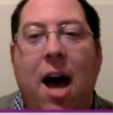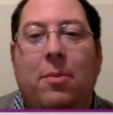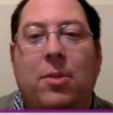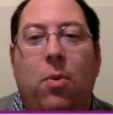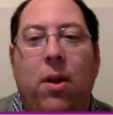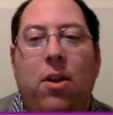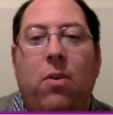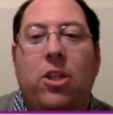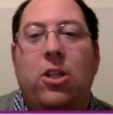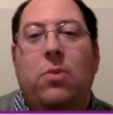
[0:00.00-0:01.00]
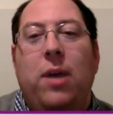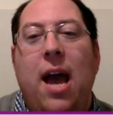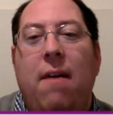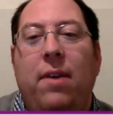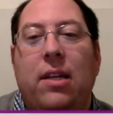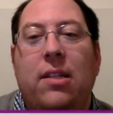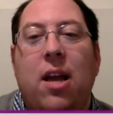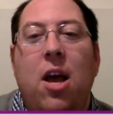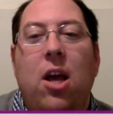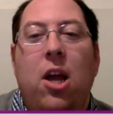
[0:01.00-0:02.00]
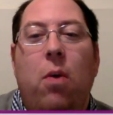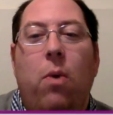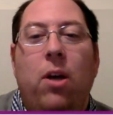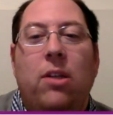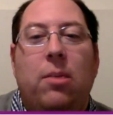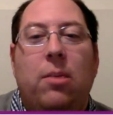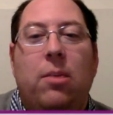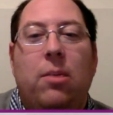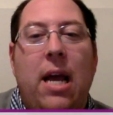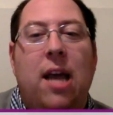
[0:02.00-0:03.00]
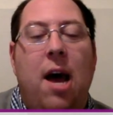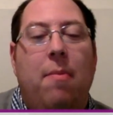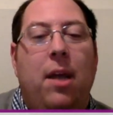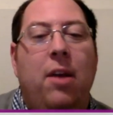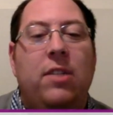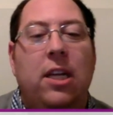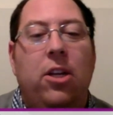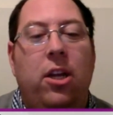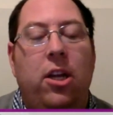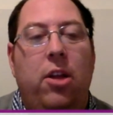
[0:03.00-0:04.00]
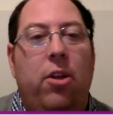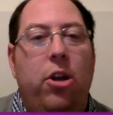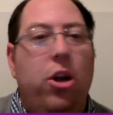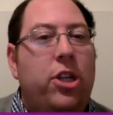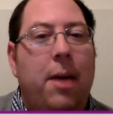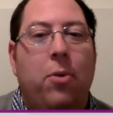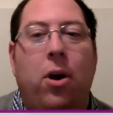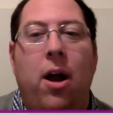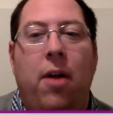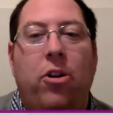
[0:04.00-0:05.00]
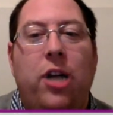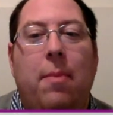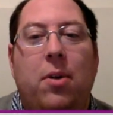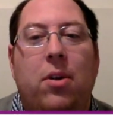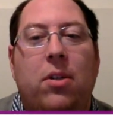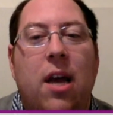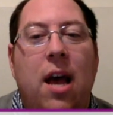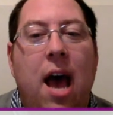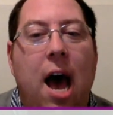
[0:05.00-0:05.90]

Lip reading: So one of the questions we have is, what are some ways that you've seen either your chapter or other chapters